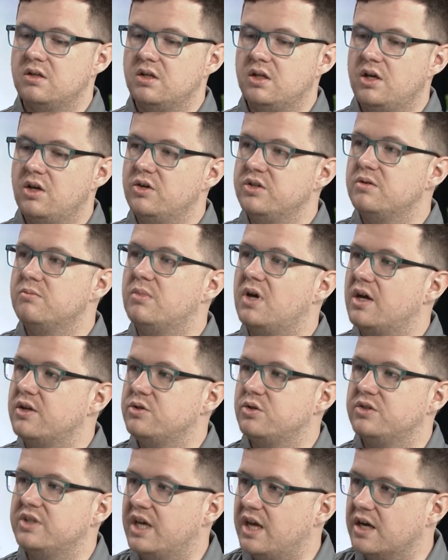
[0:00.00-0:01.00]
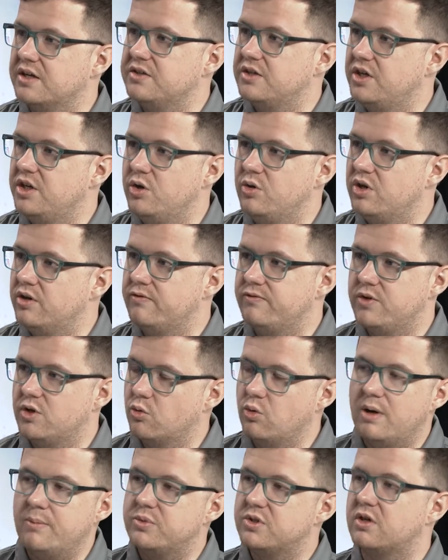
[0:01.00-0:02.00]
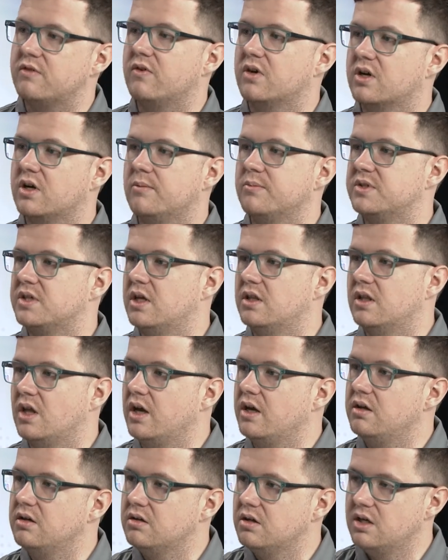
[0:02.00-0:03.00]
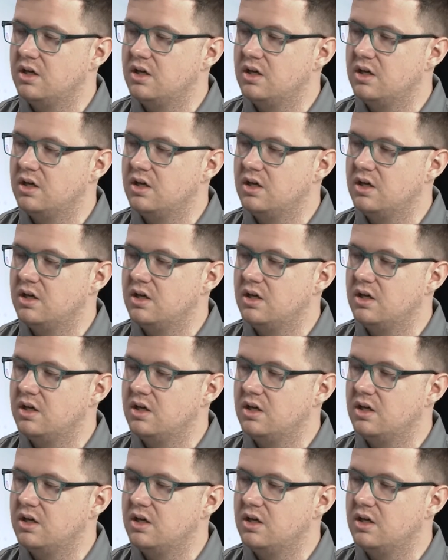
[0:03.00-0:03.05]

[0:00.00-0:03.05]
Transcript: here's a module to execute if your web server comes online.